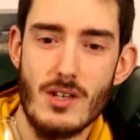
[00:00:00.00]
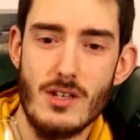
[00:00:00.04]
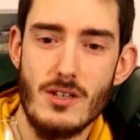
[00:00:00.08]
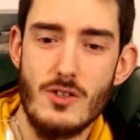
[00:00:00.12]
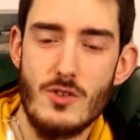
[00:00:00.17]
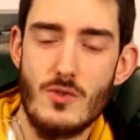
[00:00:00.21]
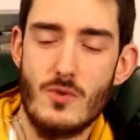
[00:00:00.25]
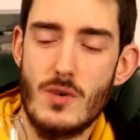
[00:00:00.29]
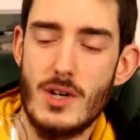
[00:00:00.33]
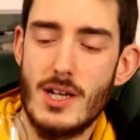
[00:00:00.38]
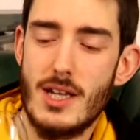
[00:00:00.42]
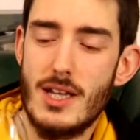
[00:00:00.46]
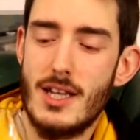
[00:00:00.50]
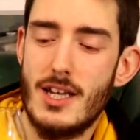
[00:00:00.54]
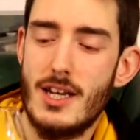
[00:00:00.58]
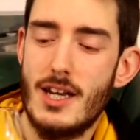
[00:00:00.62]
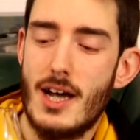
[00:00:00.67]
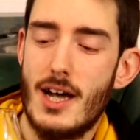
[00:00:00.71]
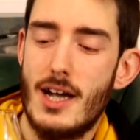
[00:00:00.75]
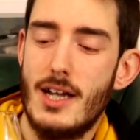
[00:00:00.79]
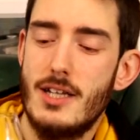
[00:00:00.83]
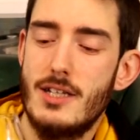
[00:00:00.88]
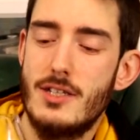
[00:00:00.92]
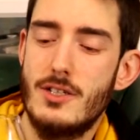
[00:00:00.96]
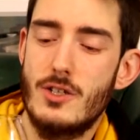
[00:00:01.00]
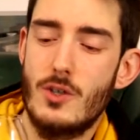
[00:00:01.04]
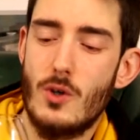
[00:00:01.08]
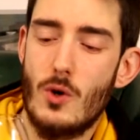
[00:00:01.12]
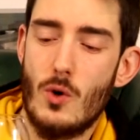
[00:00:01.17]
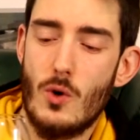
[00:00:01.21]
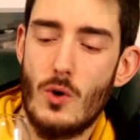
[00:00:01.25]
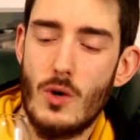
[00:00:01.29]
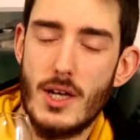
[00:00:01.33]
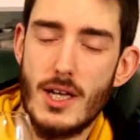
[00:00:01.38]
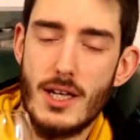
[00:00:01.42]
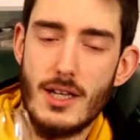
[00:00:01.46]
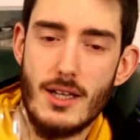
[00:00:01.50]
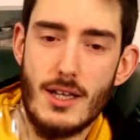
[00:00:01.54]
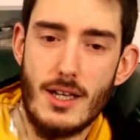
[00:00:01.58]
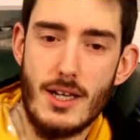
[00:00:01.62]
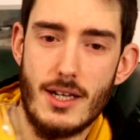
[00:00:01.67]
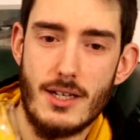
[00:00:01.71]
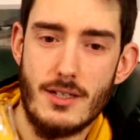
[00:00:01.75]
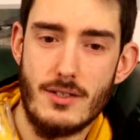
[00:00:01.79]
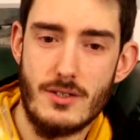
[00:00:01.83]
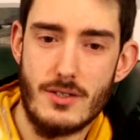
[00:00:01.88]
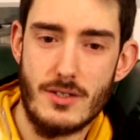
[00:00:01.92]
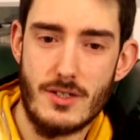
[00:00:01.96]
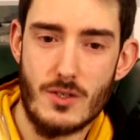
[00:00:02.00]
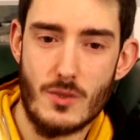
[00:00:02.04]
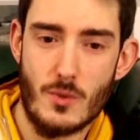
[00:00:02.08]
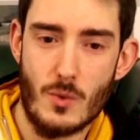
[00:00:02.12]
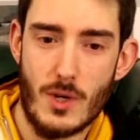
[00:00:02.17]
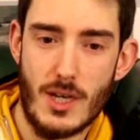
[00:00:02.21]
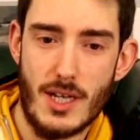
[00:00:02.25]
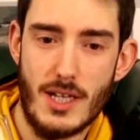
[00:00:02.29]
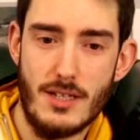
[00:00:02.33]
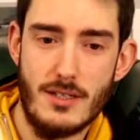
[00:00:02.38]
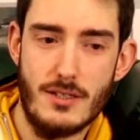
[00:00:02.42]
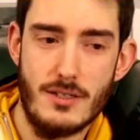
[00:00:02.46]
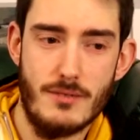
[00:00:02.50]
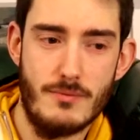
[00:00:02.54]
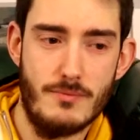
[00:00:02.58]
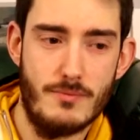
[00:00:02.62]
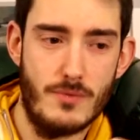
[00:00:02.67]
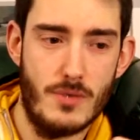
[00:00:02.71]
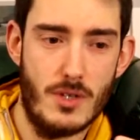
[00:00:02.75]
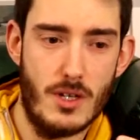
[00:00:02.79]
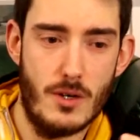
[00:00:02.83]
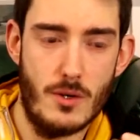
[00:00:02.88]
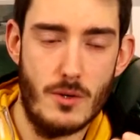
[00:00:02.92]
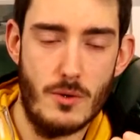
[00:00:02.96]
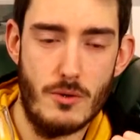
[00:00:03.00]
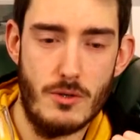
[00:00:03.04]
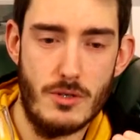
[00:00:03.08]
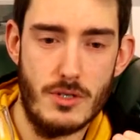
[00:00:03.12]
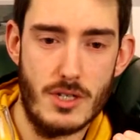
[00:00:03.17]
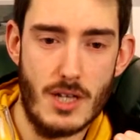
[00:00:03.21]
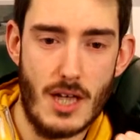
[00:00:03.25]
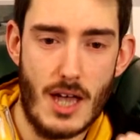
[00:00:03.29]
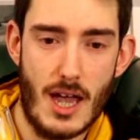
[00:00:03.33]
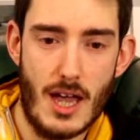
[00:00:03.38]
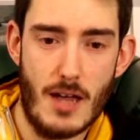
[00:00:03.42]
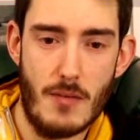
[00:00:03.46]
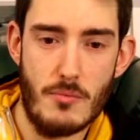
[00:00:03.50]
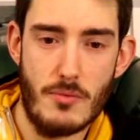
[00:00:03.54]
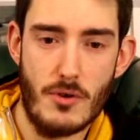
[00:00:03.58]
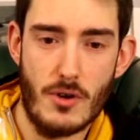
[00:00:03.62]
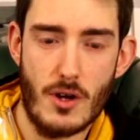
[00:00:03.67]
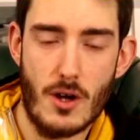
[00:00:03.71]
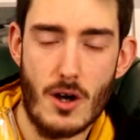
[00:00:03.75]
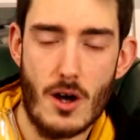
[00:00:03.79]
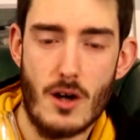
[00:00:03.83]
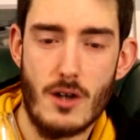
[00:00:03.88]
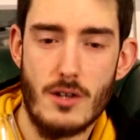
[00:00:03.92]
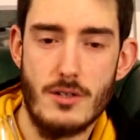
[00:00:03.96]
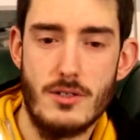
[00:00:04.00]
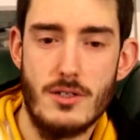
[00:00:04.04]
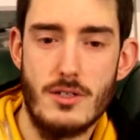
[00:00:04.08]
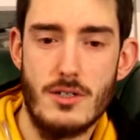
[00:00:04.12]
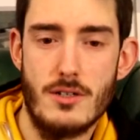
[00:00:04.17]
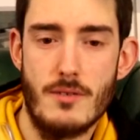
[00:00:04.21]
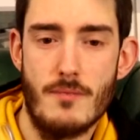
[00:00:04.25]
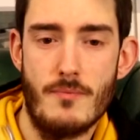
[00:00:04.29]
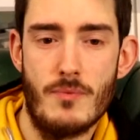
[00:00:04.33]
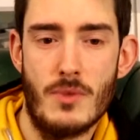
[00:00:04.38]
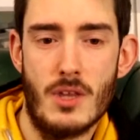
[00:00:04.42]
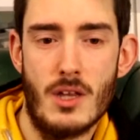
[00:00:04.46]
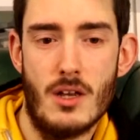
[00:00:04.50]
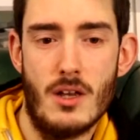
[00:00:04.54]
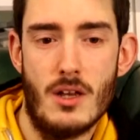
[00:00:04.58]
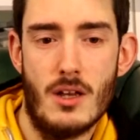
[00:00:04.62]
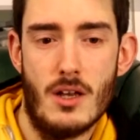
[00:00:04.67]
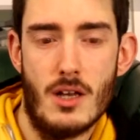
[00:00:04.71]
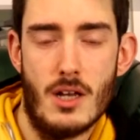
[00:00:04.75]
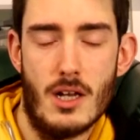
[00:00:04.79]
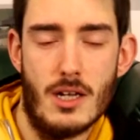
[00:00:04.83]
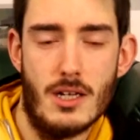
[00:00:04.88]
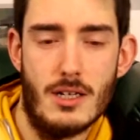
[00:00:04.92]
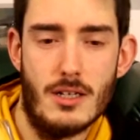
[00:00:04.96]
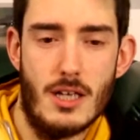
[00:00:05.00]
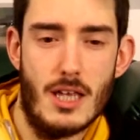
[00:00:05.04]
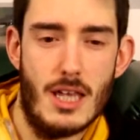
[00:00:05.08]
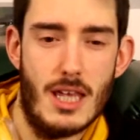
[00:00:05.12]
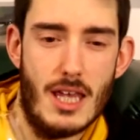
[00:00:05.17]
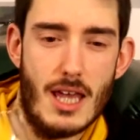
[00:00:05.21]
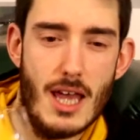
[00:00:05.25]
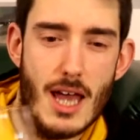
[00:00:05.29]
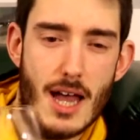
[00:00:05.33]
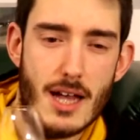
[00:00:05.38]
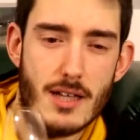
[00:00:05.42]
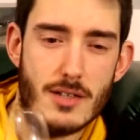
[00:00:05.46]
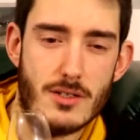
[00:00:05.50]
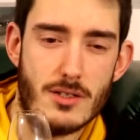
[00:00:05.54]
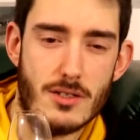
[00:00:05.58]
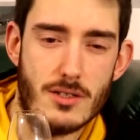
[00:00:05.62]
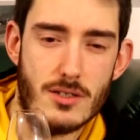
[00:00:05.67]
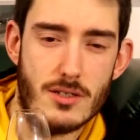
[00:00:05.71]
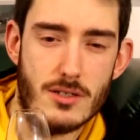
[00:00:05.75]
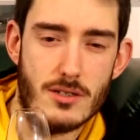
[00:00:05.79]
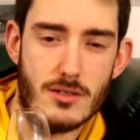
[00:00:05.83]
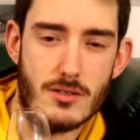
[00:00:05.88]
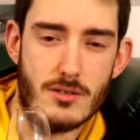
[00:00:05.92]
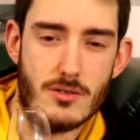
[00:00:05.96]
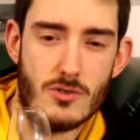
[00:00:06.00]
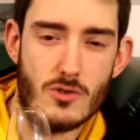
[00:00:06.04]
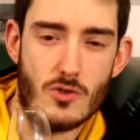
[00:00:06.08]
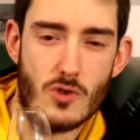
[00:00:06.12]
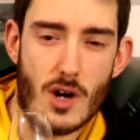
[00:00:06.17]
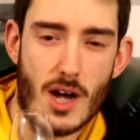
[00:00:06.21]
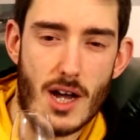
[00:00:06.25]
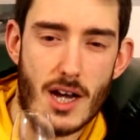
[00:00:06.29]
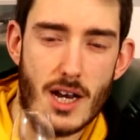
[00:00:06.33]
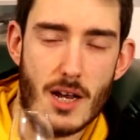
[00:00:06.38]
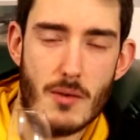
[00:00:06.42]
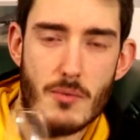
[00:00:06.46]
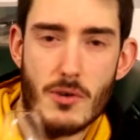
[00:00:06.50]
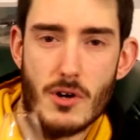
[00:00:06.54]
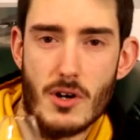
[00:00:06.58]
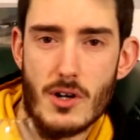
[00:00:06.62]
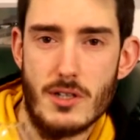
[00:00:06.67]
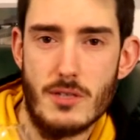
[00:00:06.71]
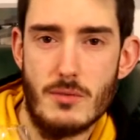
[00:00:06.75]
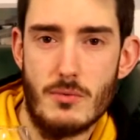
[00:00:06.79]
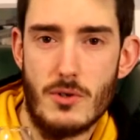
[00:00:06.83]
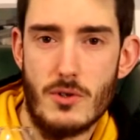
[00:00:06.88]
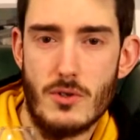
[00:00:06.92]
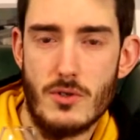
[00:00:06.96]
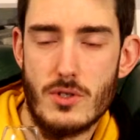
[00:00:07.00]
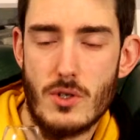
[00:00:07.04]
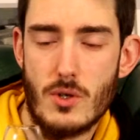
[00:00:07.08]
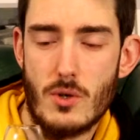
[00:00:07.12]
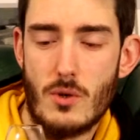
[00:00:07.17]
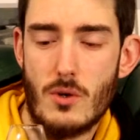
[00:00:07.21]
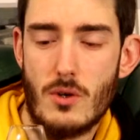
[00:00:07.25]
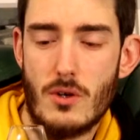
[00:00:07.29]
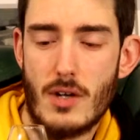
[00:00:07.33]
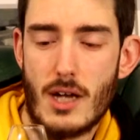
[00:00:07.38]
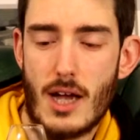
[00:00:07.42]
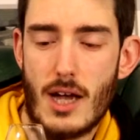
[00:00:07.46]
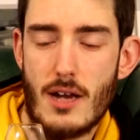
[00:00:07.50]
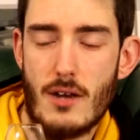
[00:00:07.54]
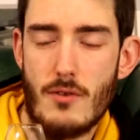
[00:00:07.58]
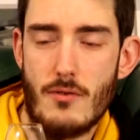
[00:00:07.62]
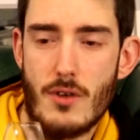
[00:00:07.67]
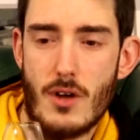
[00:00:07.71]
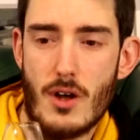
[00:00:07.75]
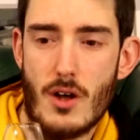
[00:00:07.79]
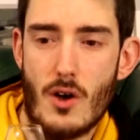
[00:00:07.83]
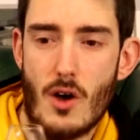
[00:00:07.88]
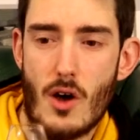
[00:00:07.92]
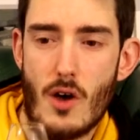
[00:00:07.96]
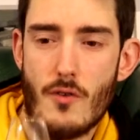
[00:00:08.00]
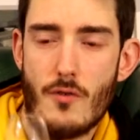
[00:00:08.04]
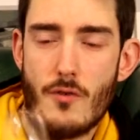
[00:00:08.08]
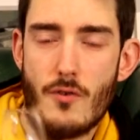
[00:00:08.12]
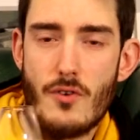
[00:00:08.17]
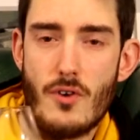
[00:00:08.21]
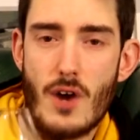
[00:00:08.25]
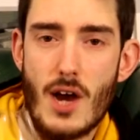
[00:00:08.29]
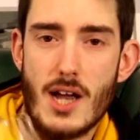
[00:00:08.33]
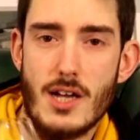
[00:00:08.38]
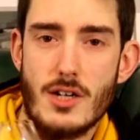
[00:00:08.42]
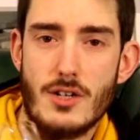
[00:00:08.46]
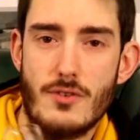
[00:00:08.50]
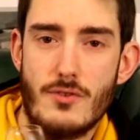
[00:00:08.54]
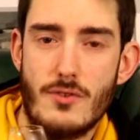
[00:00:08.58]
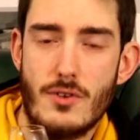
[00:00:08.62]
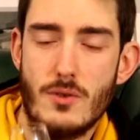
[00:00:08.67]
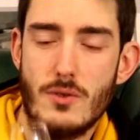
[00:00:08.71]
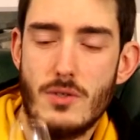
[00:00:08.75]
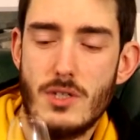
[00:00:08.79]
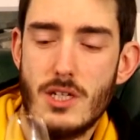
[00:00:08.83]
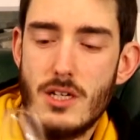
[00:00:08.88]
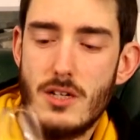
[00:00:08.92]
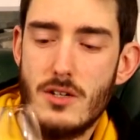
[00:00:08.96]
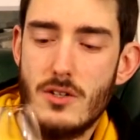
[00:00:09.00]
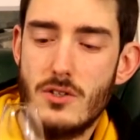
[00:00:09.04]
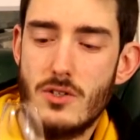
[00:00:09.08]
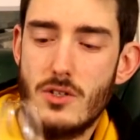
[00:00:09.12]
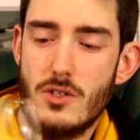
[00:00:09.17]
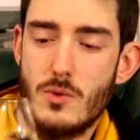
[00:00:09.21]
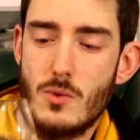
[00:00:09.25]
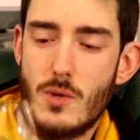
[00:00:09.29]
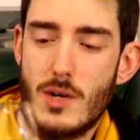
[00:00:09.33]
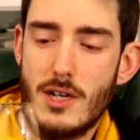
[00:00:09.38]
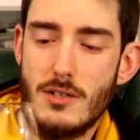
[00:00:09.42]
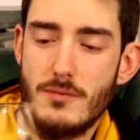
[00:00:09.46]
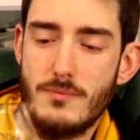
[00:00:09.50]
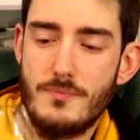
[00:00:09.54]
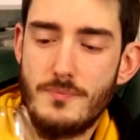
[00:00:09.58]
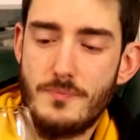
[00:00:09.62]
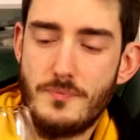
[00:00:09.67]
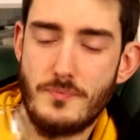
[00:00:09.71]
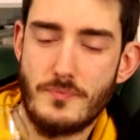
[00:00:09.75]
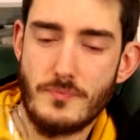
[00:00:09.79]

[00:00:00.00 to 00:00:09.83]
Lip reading: It's really nice, oily and sweet. Those apricots. Yes, dried apricots, but also kind of a fresh fruitiness as well.